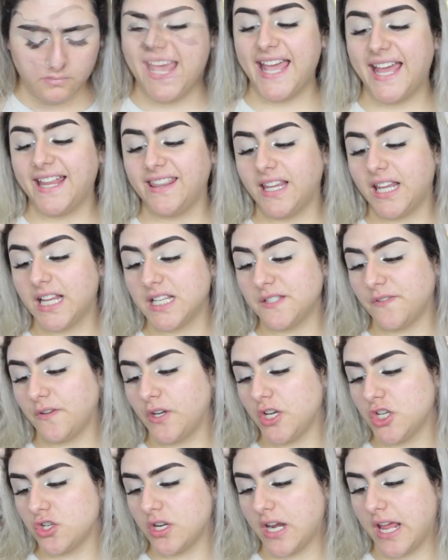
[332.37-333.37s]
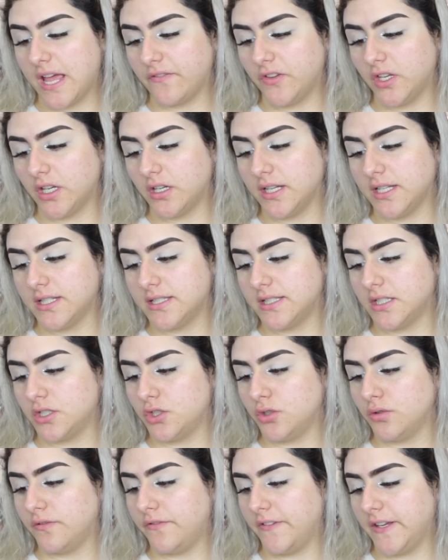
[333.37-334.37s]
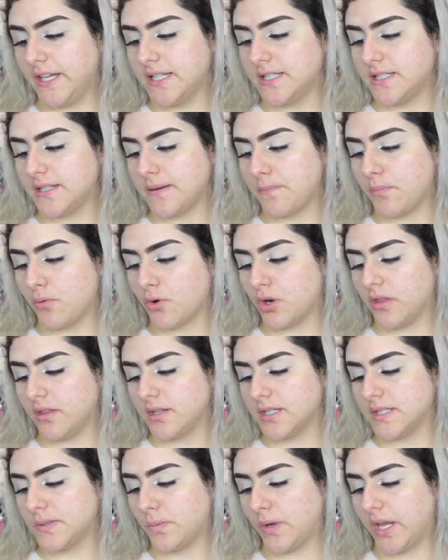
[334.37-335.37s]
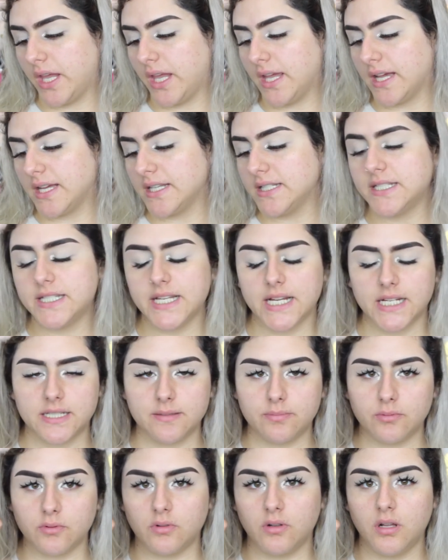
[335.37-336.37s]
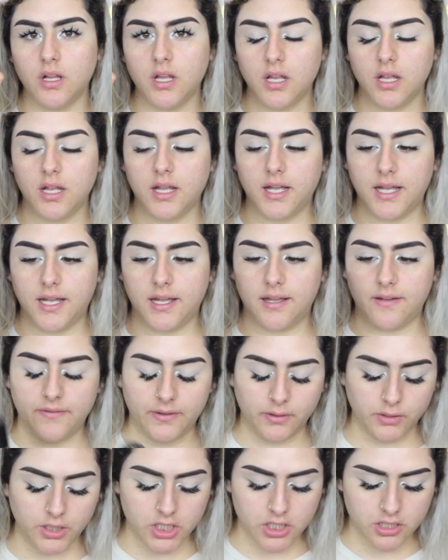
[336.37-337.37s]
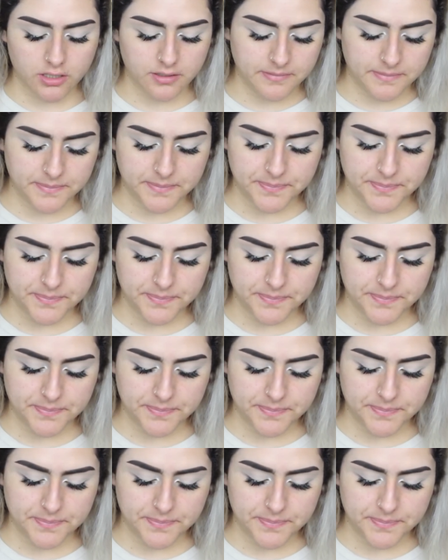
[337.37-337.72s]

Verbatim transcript: And the last foundation I have here is the Too Faced Born This Way Undetectable uh, Foundation.